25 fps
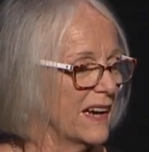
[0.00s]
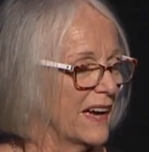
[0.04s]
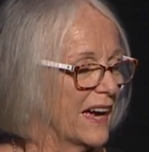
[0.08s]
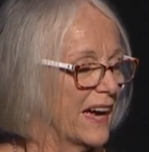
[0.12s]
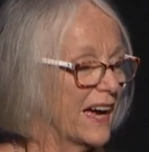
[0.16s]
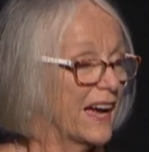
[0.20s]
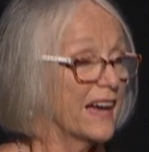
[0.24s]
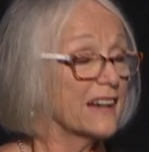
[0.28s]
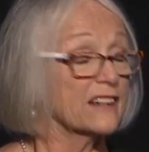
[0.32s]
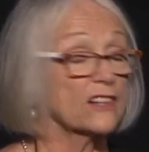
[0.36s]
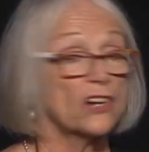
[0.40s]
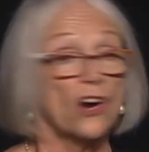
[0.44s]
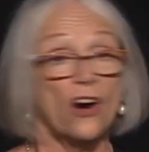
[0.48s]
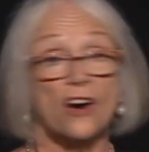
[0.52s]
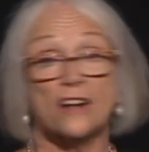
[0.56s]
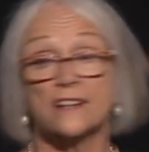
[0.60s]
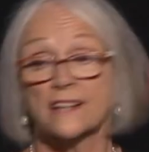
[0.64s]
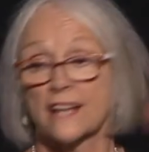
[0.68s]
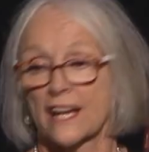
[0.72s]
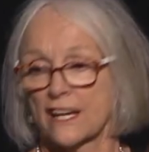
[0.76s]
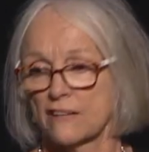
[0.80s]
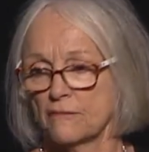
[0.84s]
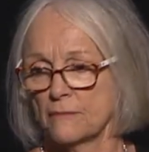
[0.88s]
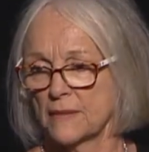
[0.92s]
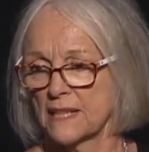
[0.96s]
And God
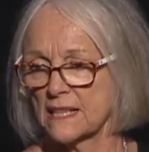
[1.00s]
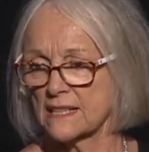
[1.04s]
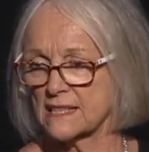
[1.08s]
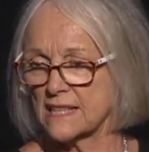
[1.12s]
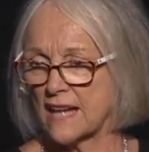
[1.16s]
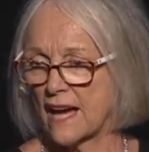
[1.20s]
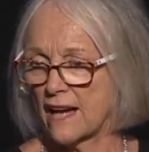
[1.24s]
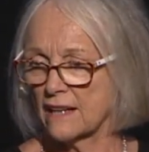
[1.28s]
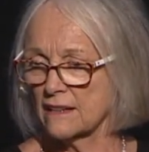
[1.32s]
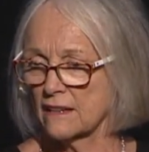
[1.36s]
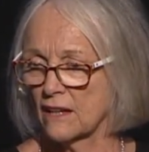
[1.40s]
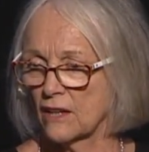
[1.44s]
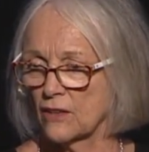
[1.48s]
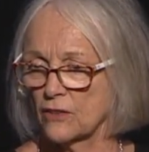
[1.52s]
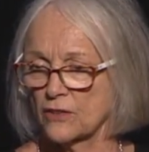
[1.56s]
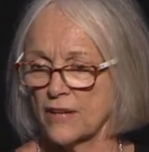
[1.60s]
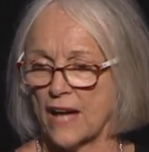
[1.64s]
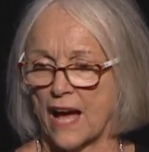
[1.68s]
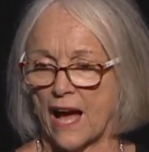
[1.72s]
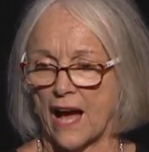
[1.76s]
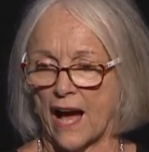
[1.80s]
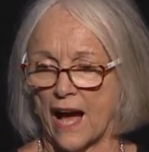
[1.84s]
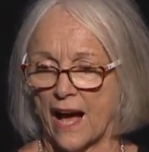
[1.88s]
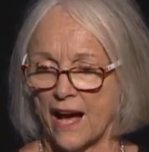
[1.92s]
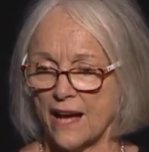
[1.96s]
gave me a download.
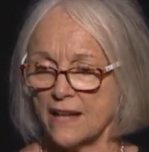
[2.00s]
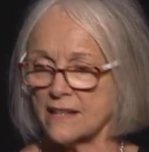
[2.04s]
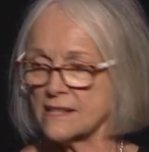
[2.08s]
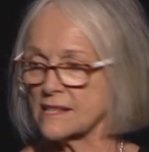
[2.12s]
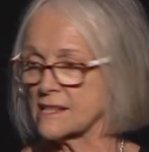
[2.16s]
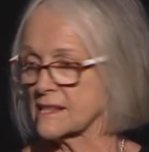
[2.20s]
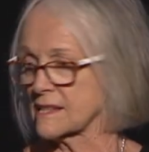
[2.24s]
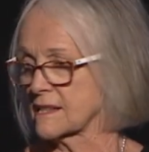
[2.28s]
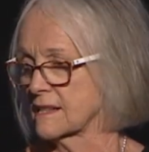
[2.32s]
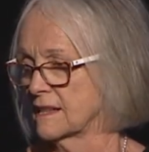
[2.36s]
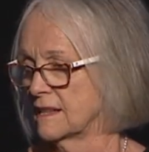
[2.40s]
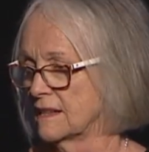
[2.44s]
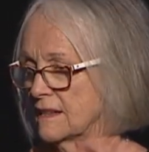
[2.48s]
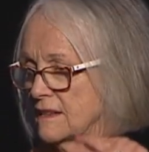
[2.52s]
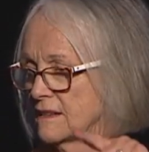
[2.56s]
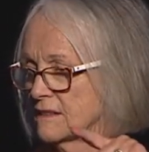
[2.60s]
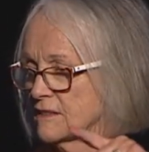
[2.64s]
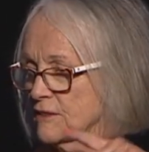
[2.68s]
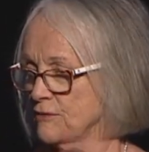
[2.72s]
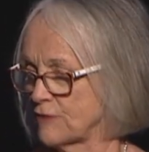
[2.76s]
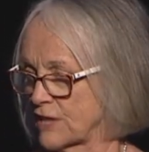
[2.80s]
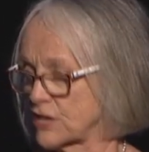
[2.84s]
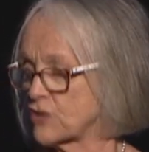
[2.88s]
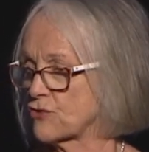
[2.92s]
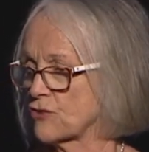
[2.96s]
Ask
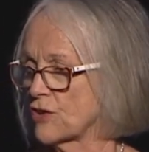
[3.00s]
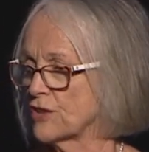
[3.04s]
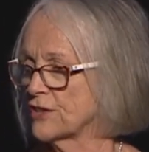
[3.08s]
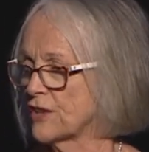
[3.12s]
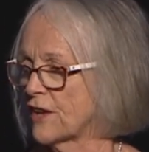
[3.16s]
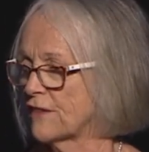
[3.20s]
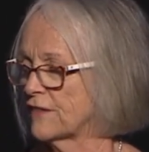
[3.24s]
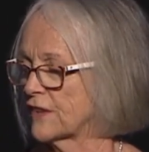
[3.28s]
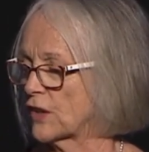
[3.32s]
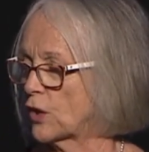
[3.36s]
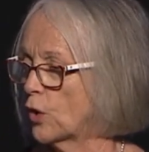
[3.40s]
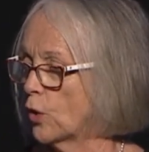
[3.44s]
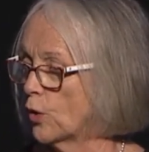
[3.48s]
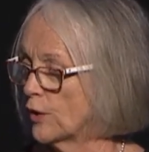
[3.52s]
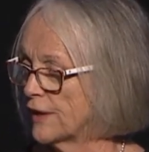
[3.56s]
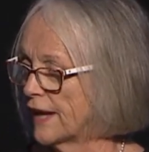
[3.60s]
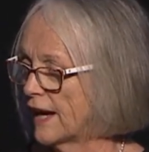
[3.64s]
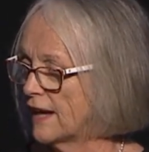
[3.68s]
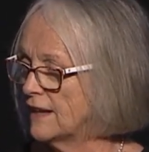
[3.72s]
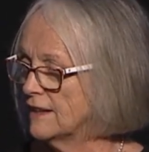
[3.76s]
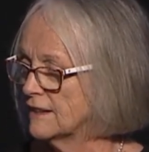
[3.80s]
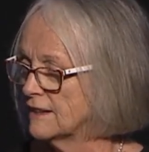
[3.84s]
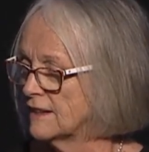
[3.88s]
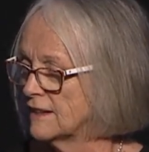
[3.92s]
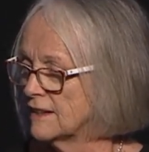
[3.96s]
the restaurant on the
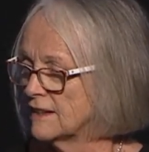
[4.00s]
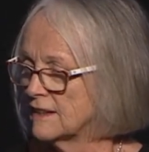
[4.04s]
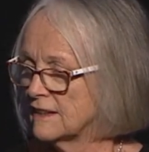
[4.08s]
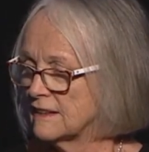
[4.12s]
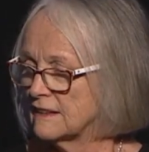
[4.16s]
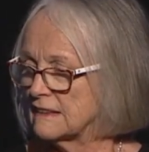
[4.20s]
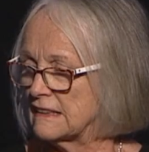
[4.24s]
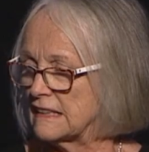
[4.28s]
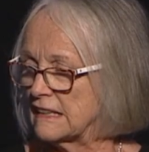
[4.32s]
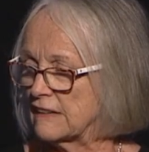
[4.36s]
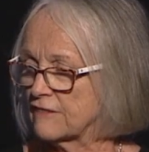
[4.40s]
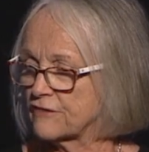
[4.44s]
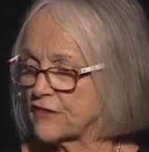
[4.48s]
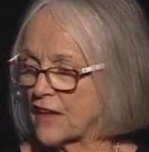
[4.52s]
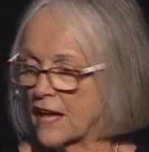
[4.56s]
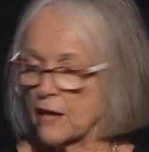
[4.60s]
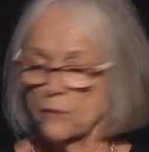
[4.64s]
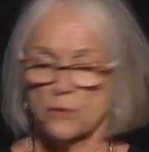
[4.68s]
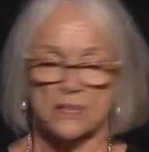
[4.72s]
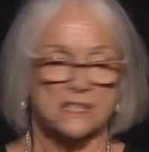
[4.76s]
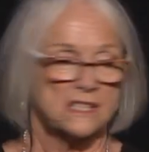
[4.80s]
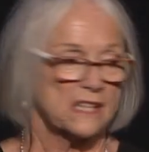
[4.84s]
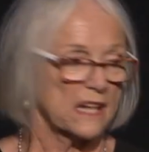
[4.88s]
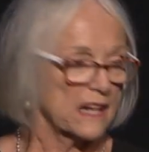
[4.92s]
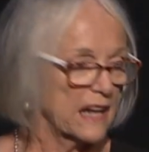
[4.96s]
corner if they
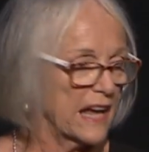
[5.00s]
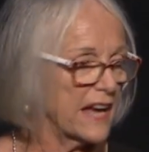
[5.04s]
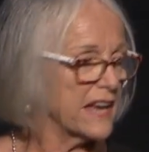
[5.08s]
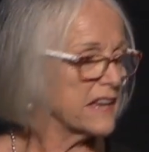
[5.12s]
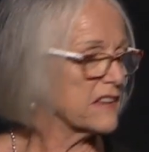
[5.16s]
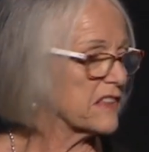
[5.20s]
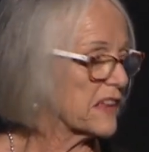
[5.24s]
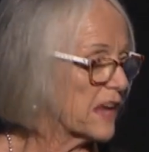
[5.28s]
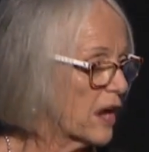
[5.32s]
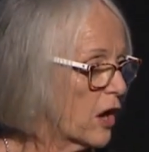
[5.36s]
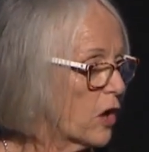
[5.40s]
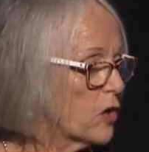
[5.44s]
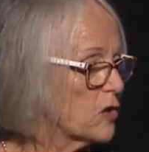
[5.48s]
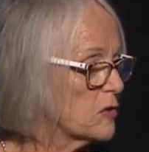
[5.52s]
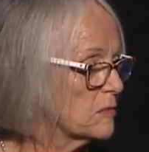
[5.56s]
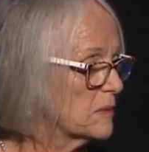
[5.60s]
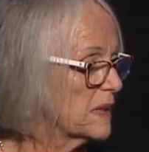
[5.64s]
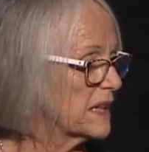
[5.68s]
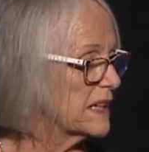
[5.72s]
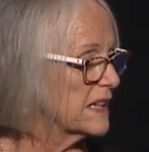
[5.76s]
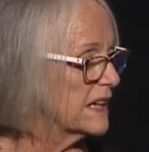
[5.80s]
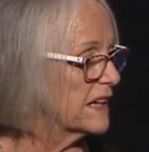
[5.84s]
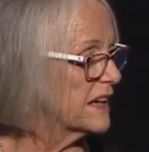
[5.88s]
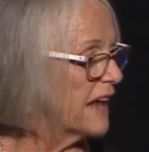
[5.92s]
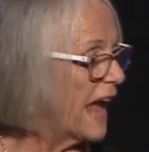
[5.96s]
would delay their
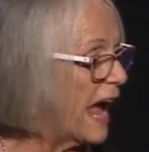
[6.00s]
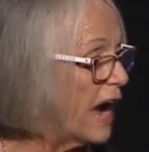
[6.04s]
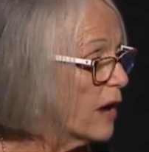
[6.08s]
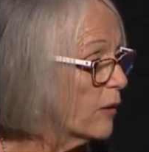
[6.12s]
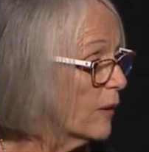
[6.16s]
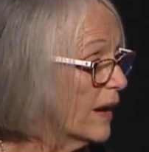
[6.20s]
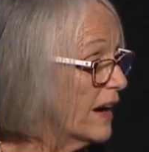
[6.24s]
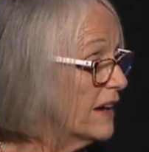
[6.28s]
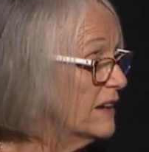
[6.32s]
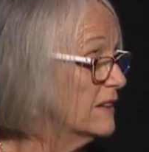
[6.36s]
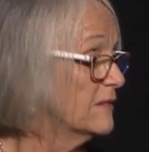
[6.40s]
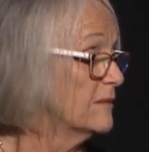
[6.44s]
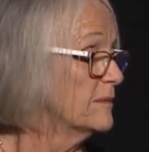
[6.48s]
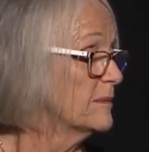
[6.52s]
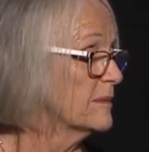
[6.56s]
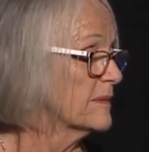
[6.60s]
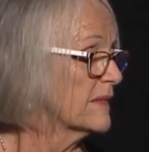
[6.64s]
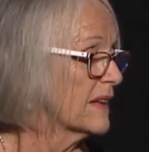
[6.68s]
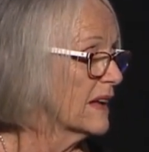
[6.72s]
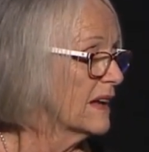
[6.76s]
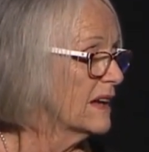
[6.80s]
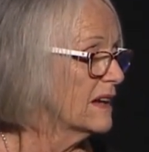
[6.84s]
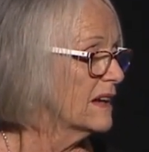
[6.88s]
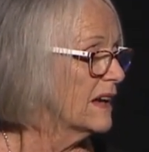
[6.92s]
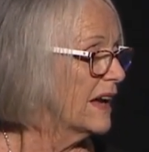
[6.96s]
opening an hour
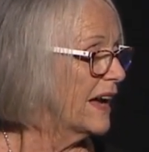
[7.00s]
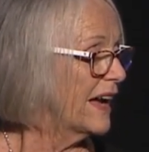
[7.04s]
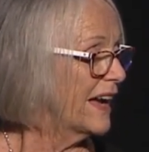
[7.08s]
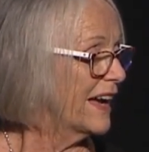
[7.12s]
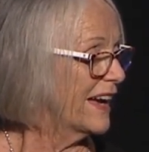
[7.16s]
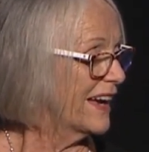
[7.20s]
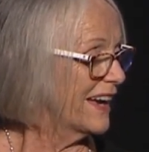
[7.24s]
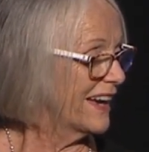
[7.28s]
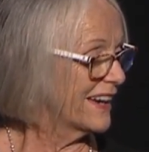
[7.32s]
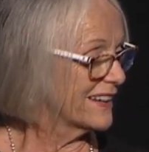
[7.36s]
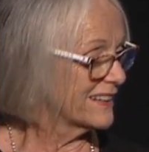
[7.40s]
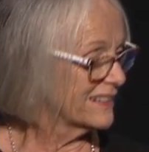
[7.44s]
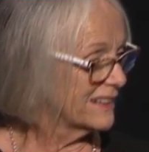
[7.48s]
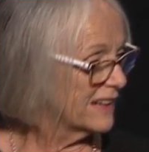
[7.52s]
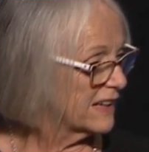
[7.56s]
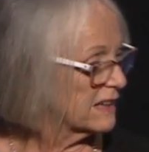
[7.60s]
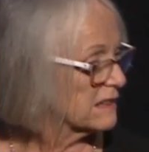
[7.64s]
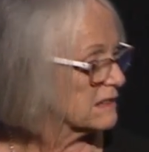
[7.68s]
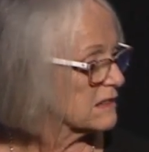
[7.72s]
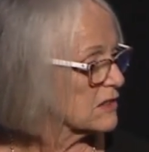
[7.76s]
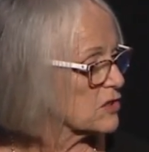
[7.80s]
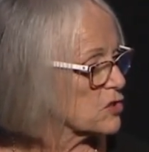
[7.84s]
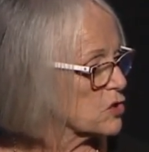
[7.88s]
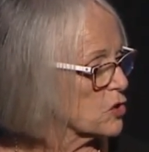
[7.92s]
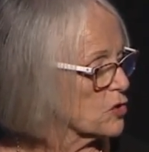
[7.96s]
and let
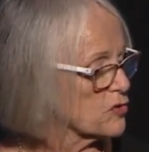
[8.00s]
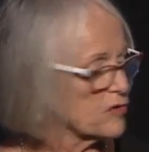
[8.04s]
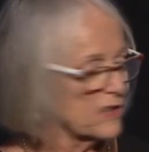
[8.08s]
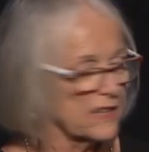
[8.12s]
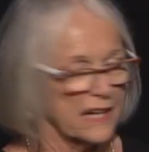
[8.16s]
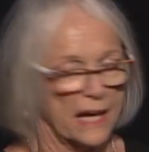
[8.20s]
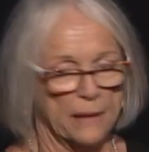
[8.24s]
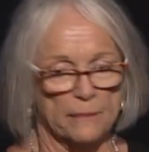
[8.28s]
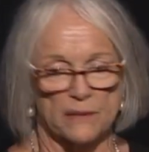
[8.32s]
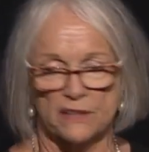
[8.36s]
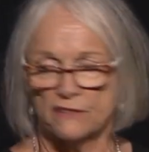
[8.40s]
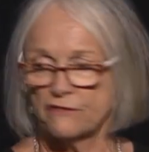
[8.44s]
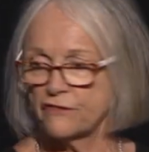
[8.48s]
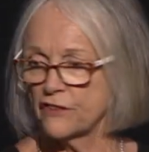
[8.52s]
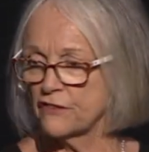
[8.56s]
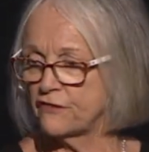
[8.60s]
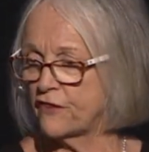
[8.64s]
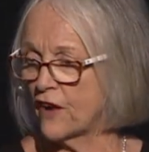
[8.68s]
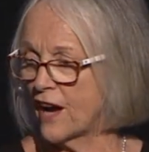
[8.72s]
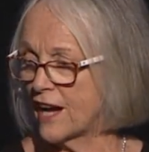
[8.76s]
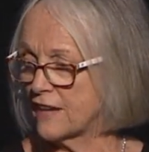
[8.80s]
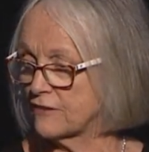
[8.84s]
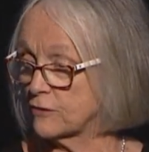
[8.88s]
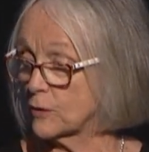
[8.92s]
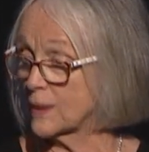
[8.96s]
the children come in for
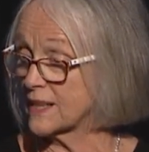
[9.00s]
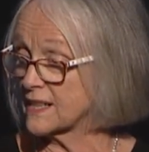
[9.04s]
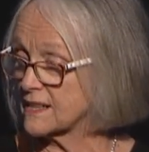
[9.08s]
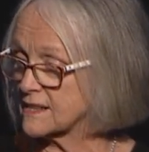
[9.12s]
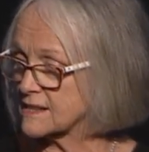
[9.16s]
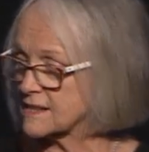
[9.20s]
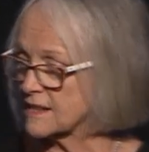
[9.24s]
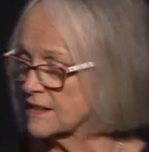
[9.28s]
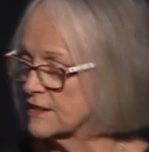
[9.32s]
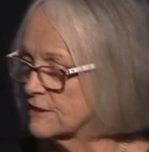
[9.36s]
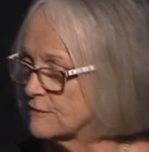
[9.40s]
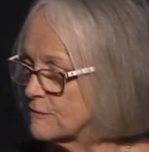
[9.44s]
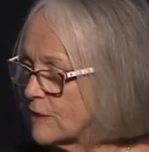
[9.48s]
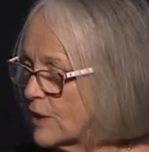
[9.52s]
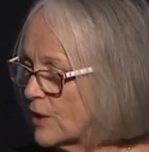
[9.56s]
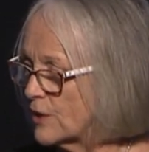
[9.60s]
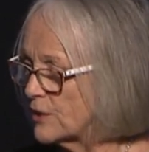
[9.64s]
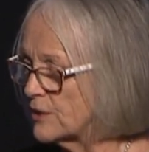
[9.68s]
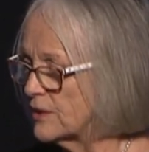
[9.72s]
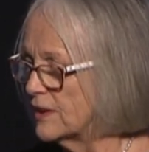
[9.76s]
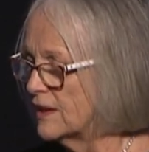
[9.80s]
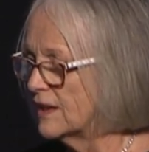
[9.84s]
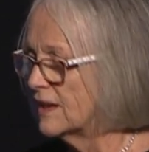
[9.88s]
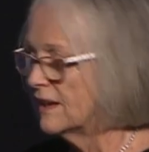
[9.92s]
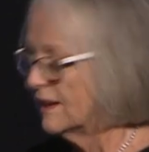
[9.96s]
five weeks in a row.
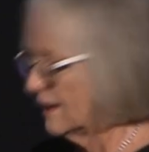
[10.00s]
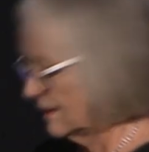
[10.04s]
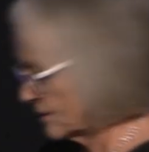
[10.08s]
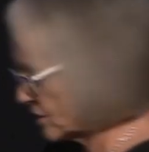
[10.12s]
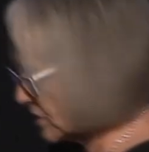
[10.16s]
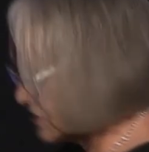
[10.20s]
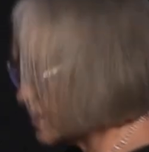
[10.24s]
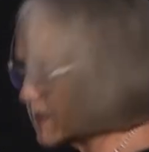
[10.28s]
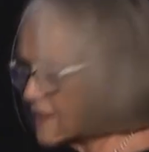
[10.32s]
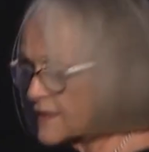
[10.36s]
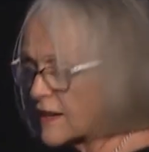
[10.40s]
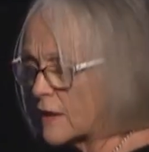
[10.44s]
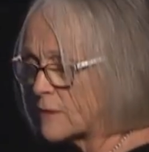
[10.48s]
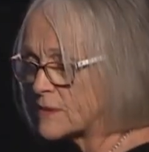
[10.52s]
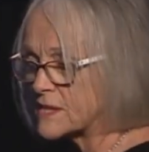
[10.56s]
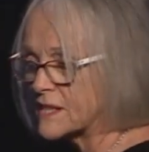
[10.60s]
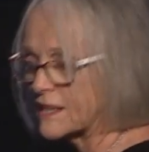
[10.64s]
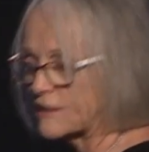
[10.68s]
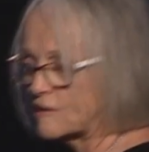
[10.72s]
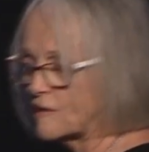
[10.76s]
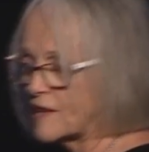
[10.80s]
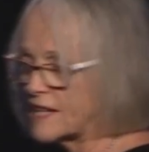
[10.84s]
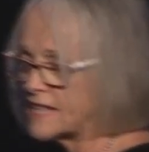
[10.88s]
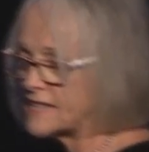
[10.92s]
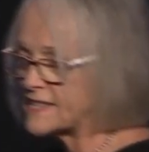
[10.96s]
Do you think that was a
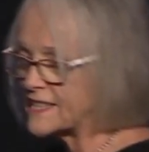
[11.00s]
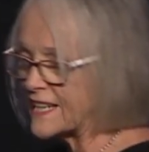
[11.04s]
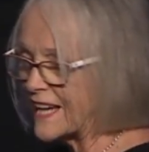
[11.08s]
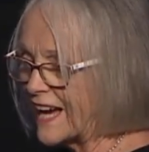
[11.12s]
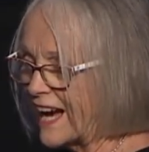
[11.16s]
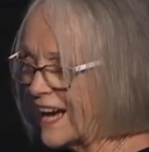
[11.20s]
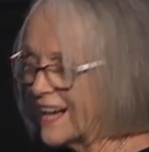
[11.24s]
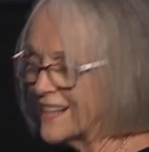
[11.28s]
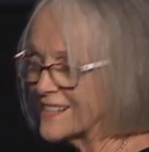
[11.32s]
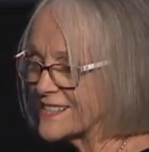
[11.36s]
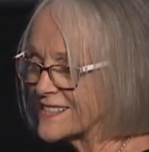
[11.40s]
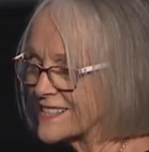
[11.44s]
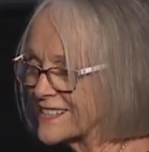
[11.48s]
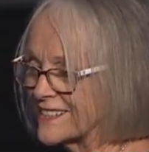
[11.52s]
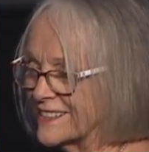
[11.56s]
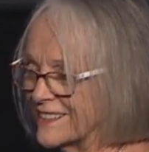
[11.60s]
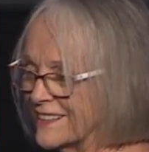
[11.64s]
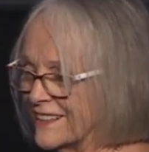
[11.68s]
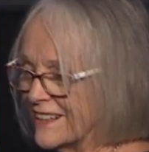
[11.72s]
crazy ask?